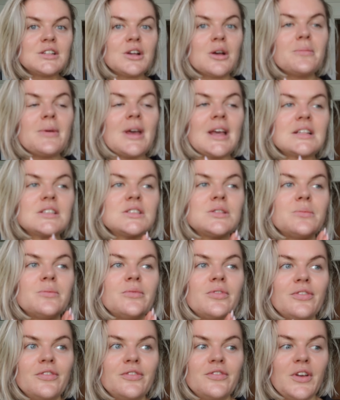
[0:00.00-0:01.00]
to go make some
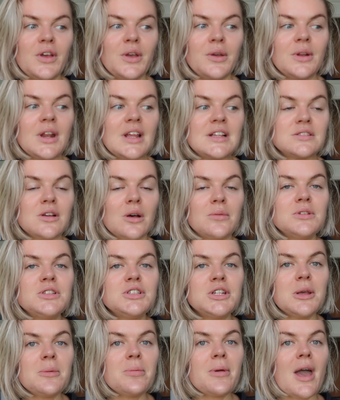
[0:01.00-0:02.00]
food. It's almost
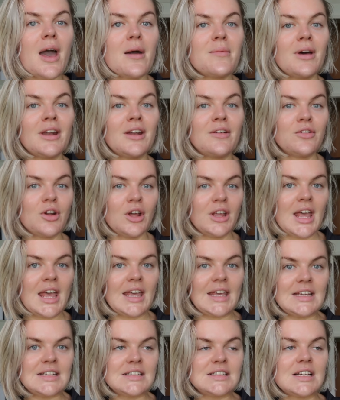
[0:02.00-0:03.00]
2 p.m. and I've not yet
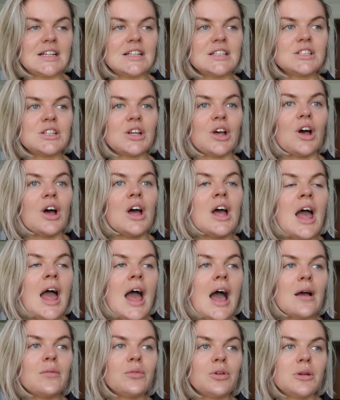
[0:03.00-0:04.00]
eaten, so
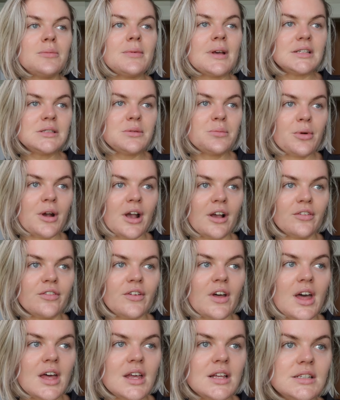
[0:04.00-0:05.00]
I'm gonna make some
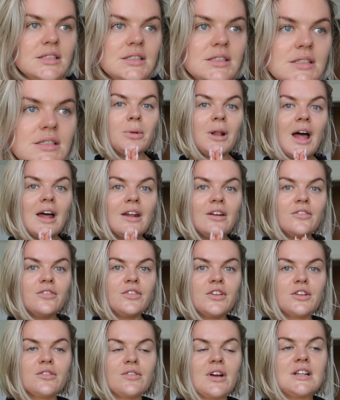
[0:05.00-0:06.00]
breakfast. Plan
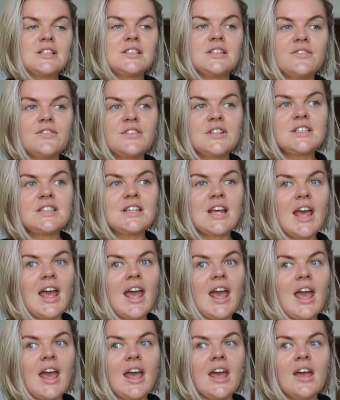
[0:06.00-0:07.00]
for the rest of the
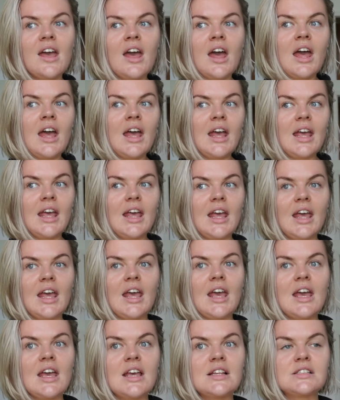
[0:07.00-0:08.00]
day
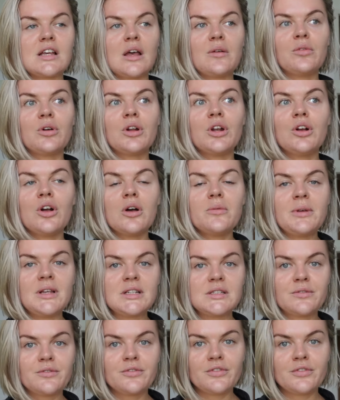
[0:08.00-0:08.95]
is I'm gonna go meet some